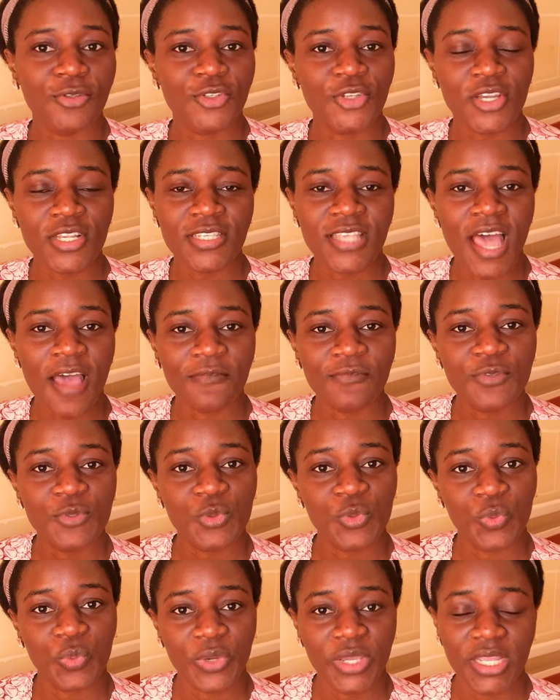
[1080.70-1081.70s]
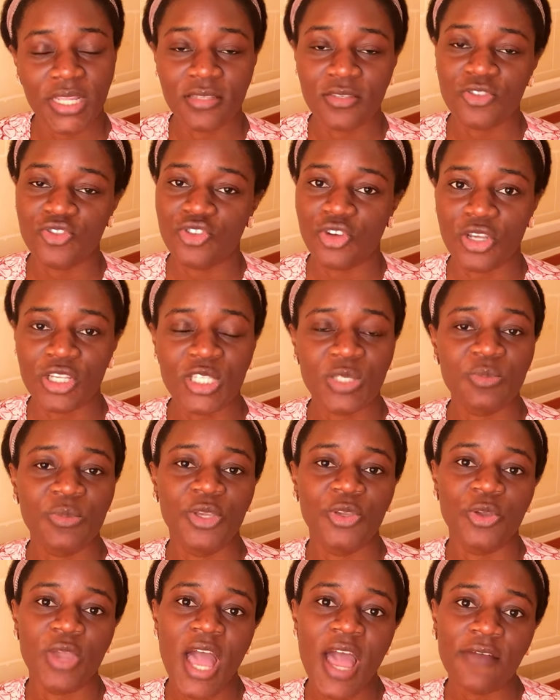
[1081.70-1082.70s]
you just have to wait. Trust
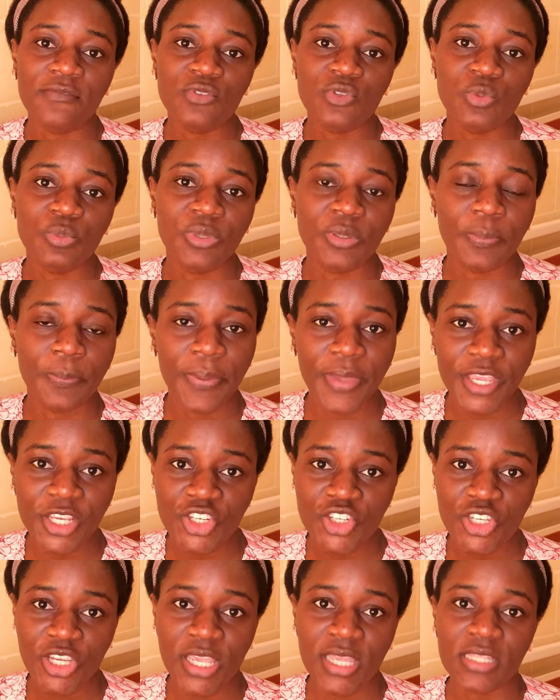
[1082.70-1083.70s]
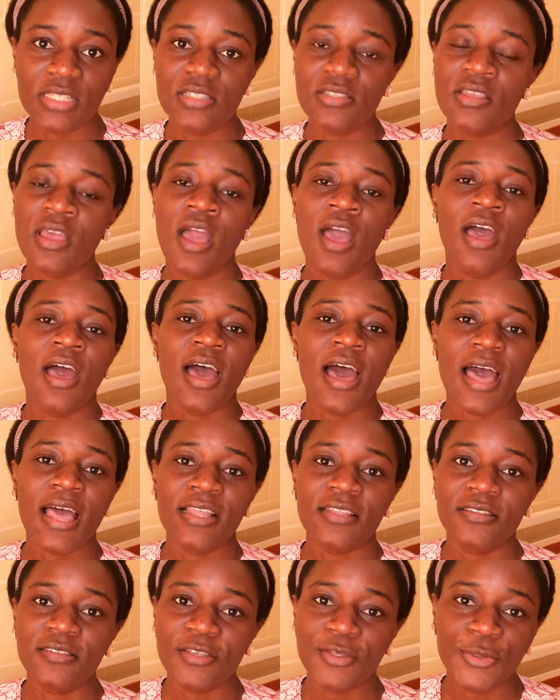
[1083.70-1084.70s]
me, you have to be patient
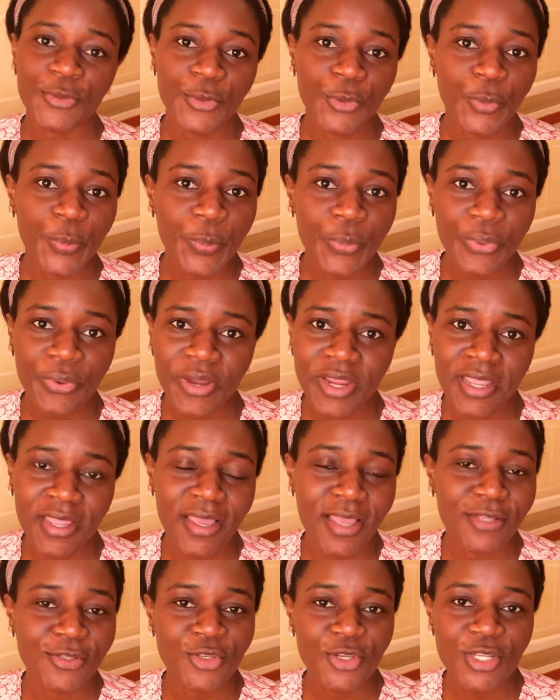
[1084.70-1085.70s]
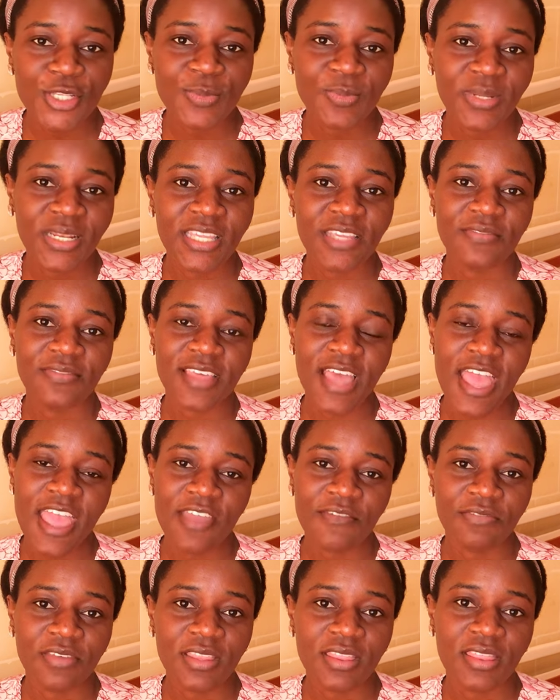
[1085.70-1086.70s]
and, you know, pray and just believe that
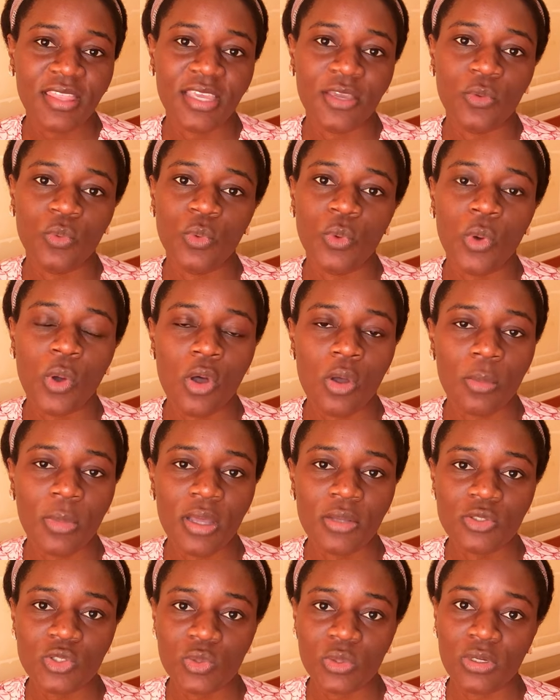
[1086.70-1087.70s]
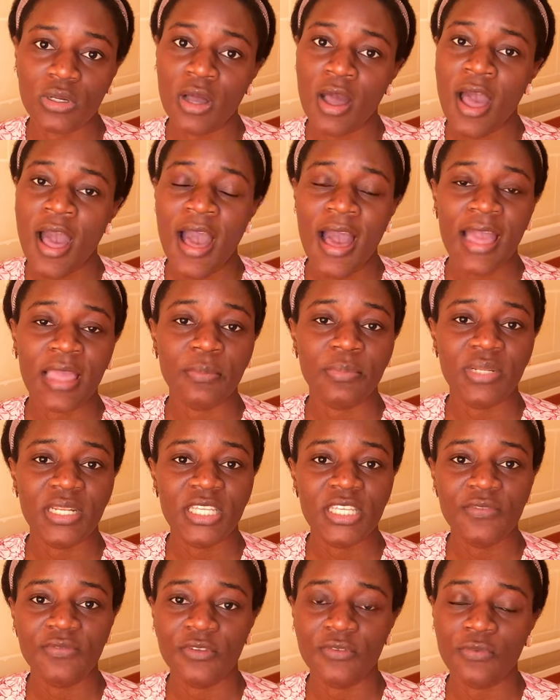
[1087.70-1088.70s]
everything will come out well. I
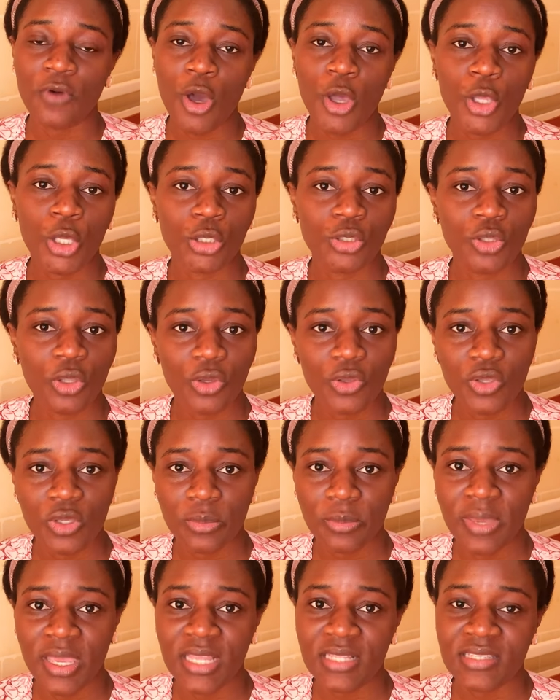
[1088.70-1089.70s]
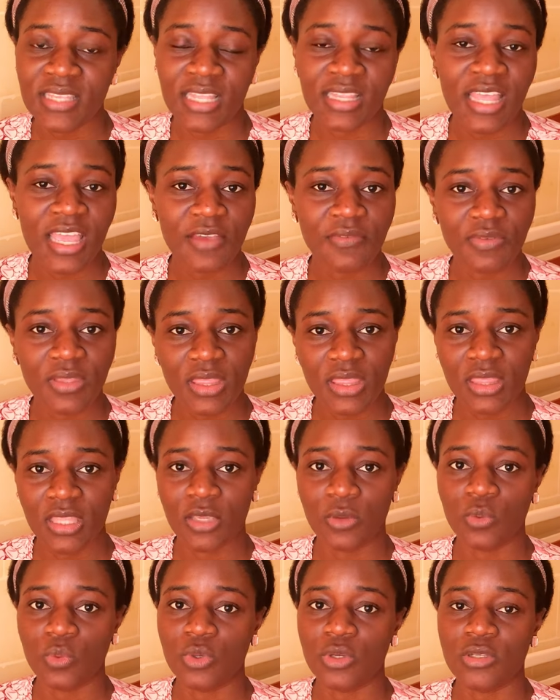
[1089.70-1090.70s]
believe if all your documents and
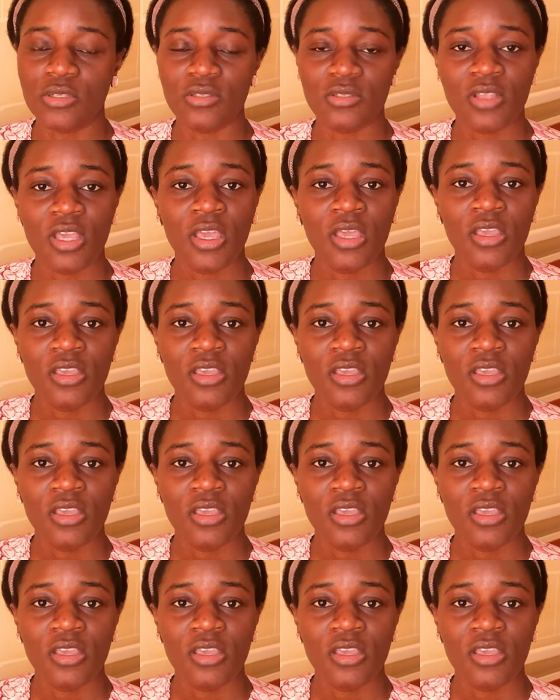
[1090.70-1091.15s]
everything was,